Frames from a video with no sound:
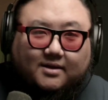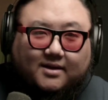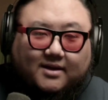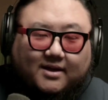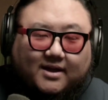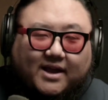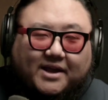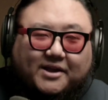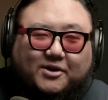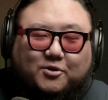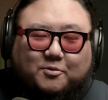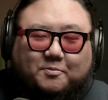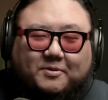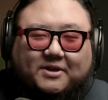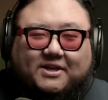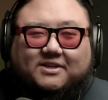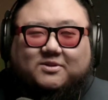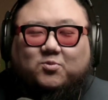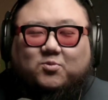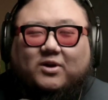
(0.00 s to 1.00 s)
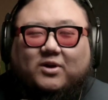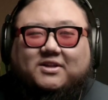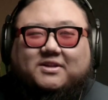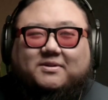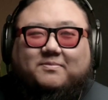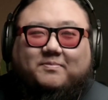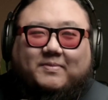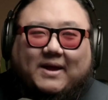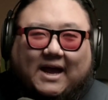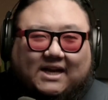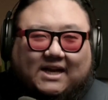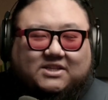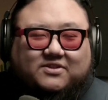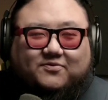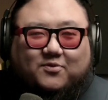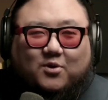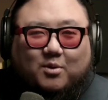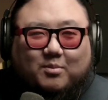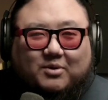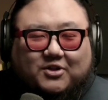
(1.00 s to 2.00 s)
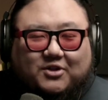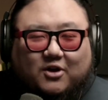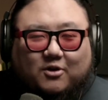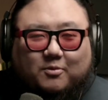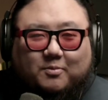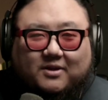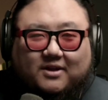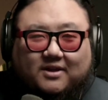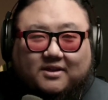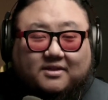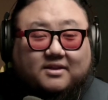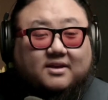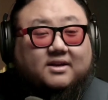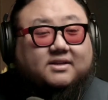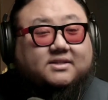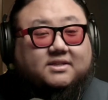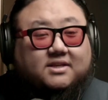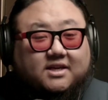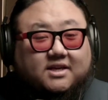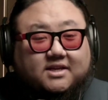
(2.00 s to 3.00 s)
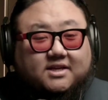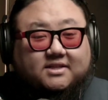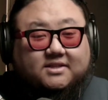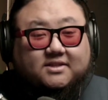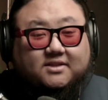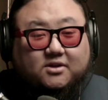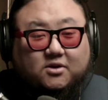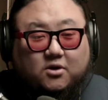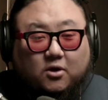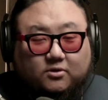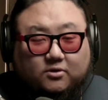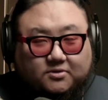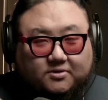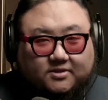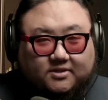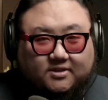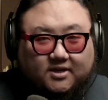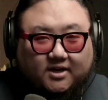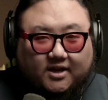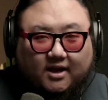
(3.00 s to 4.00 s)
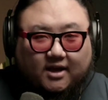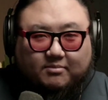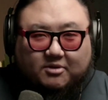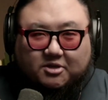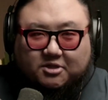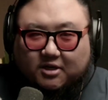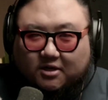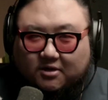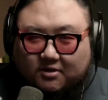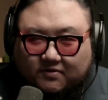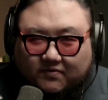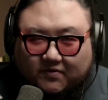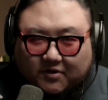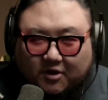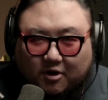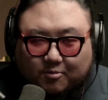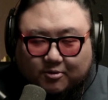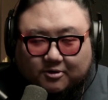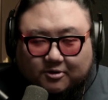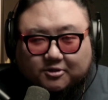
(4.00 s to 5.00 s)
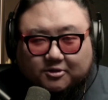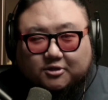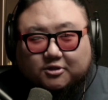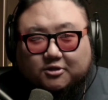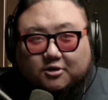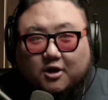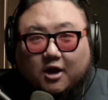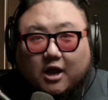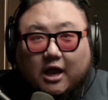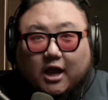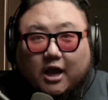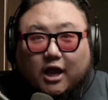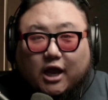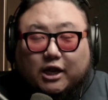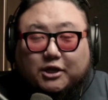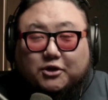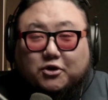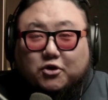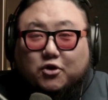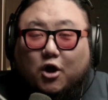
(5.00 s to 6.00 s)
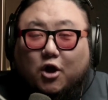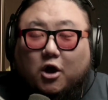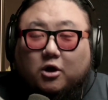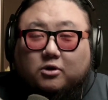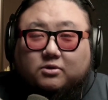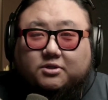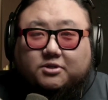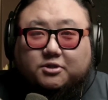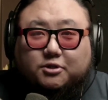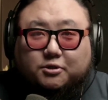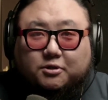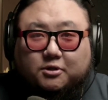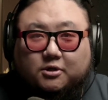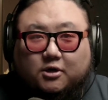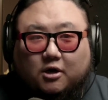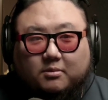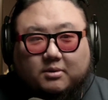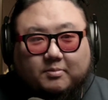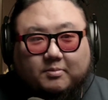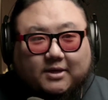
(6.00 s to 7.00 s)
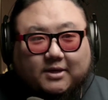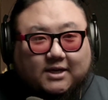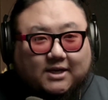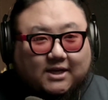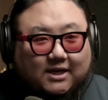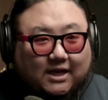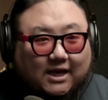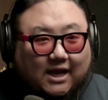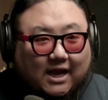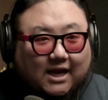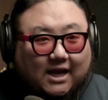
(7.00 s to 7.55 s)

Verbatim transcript: Hey groupies, welcome back to Form of Therapy. This is The Kulture Study. I'm the channel's video producer and your host. You can call me PD.